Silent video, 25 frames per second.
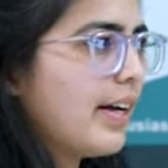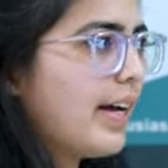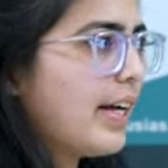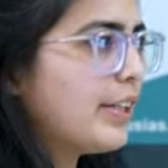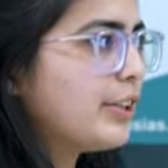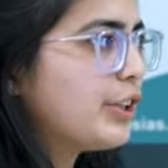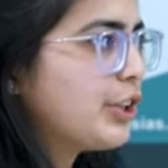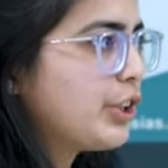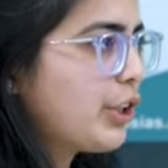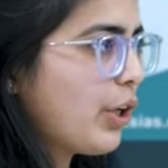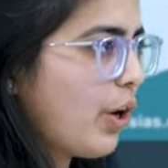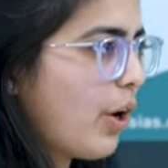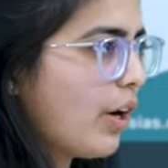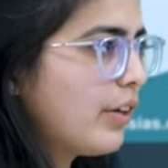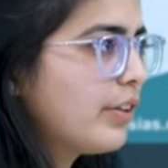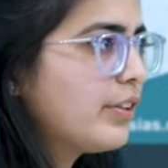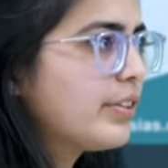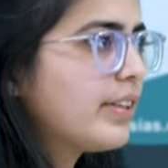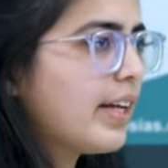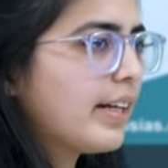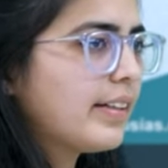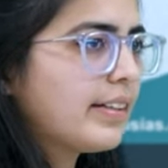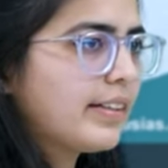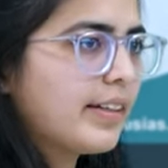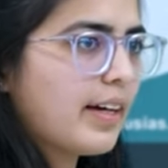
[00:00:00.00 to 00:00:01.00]

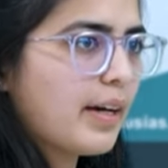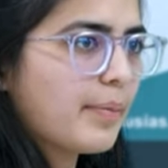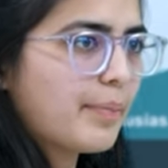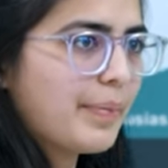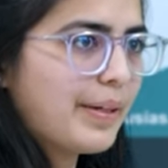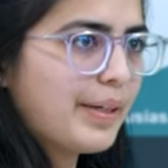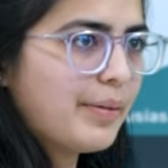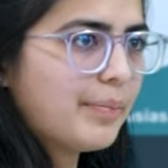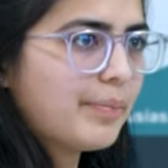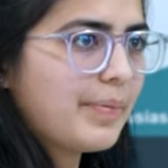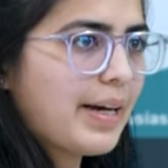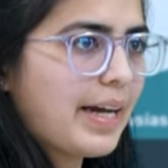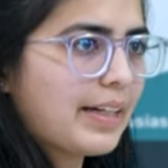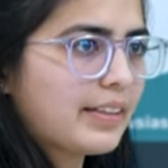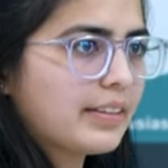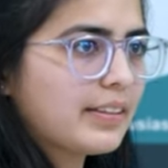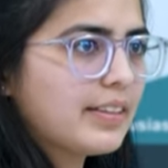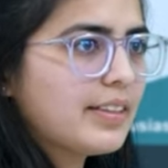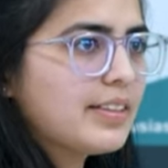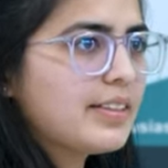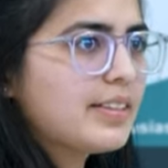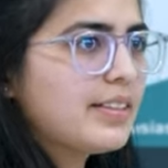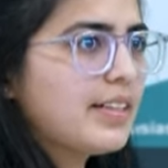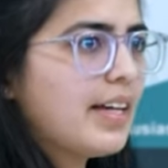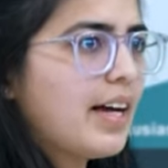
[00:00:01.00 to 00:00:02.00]
ensured that they are being
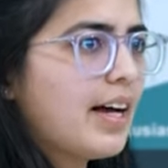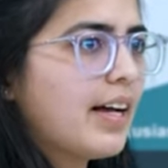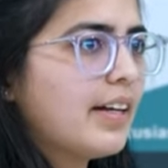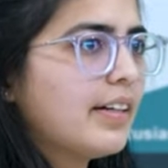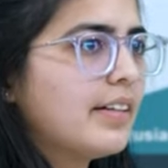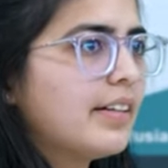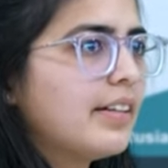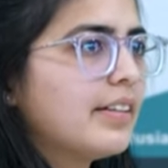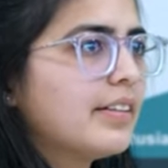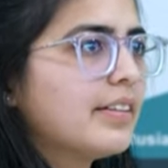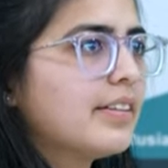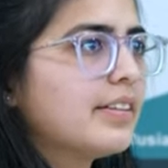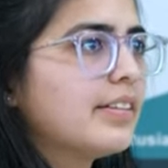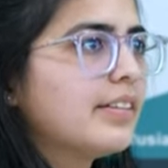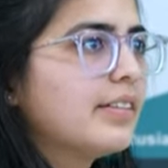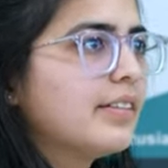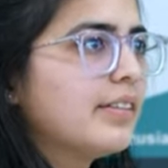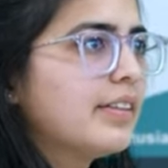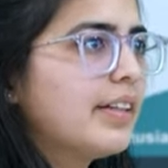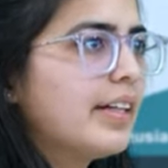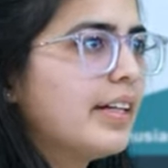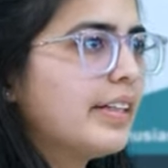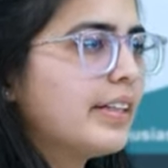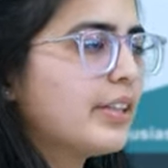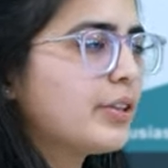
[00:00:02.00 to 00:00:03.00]
practiced, and
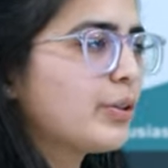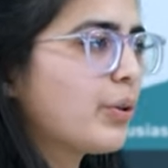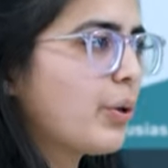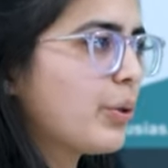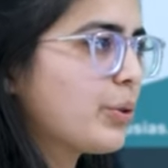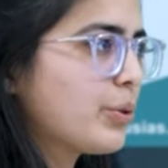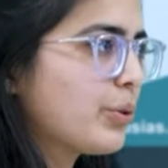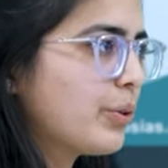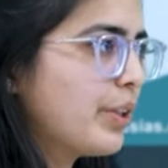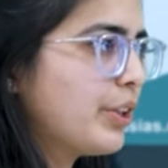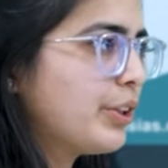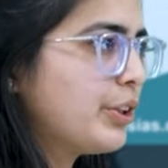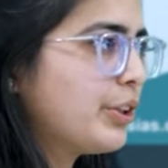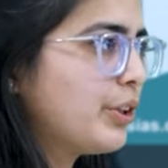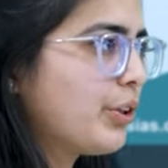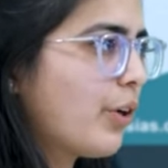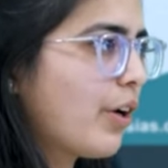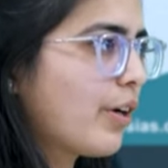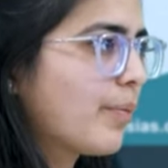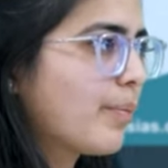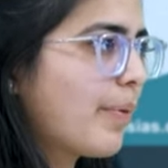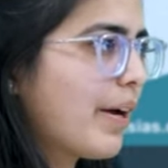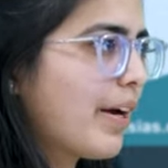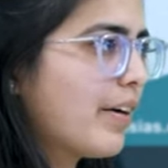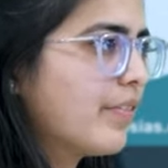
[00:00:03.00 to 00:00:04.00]
it is also
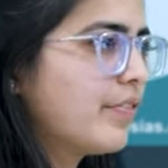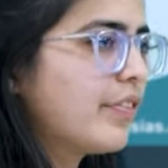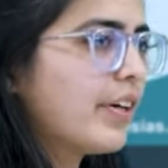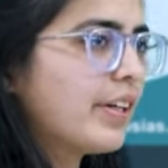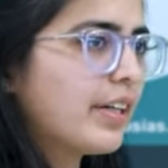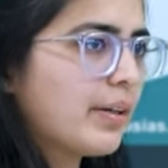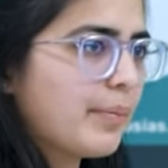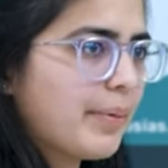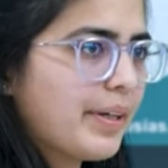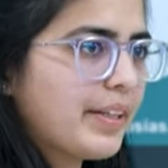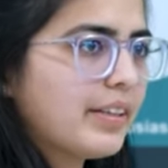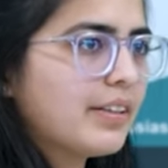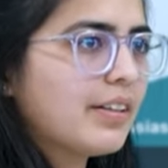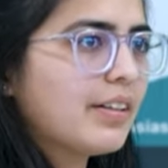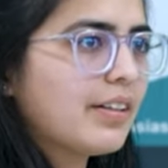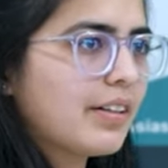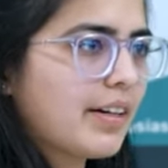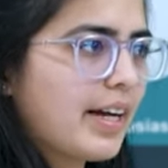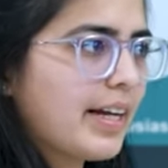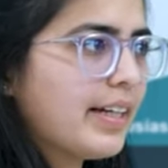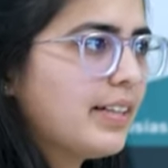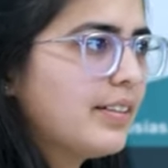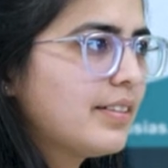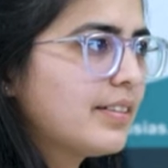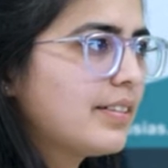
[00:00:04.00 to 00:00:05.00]
ensured by a fundamental
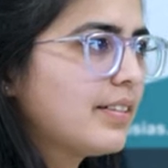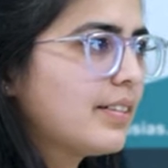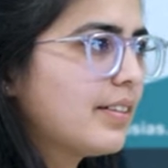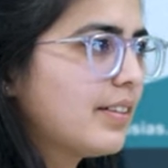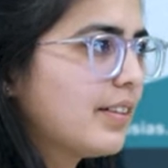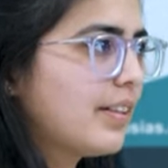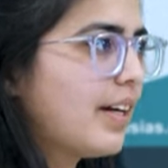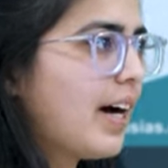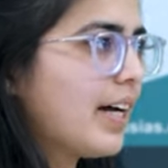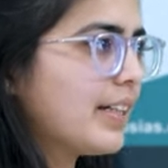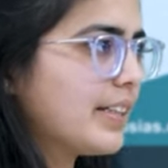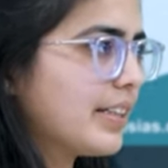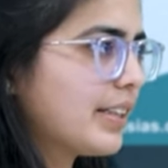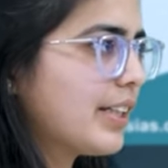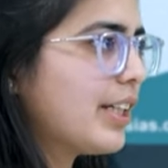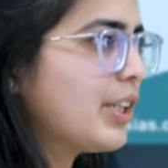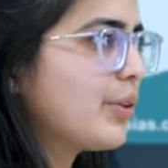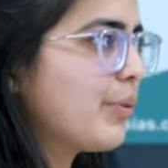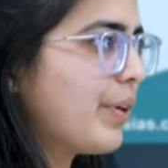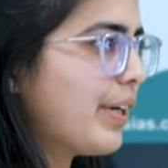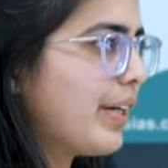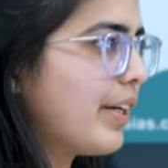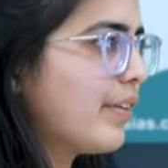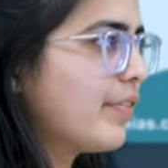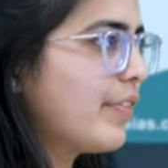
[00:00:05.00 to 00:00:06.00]
rights, Article
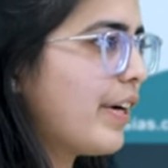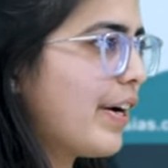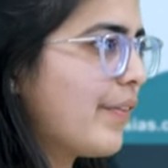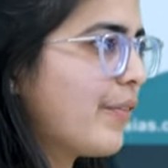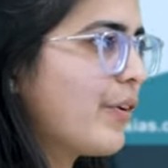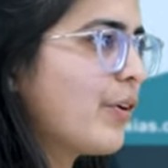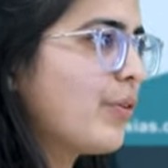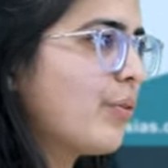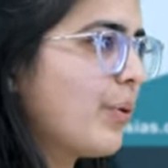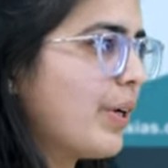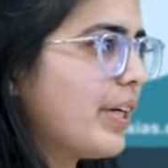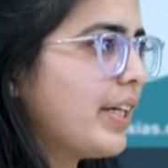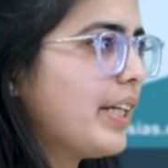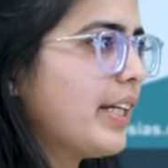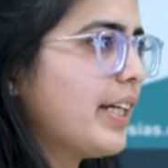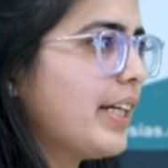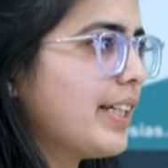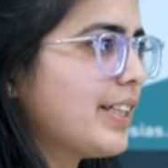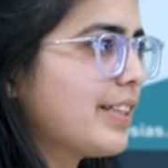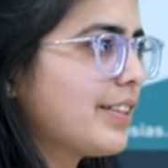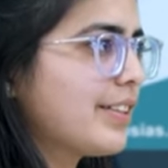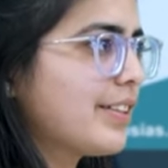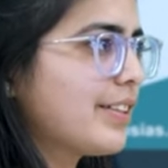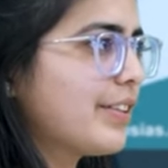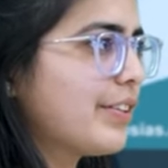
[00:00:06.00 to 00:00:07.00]
25 to
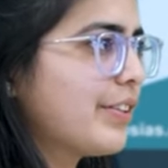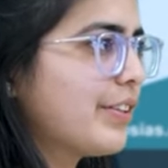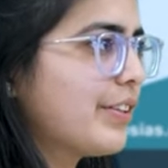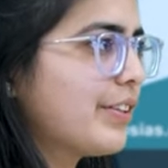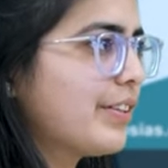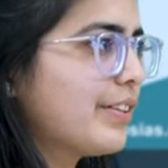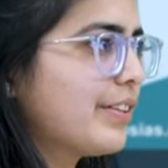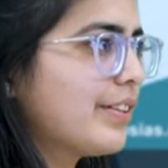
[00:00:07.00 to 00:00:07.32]
28, sir.